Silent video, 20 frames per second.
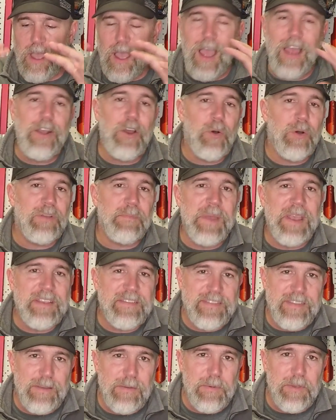I know it may
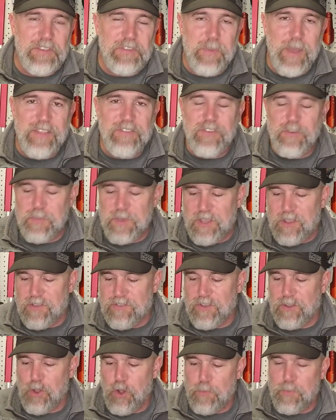seem expensive
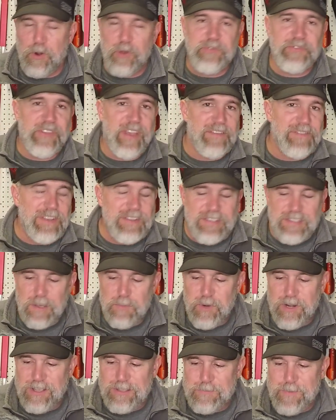because the GoPro 7 is
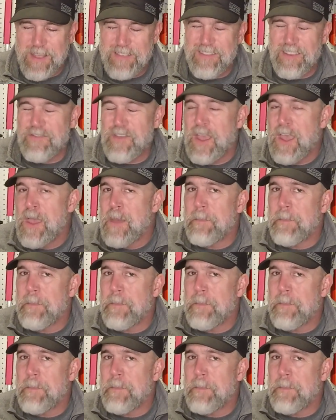somewhat expensive,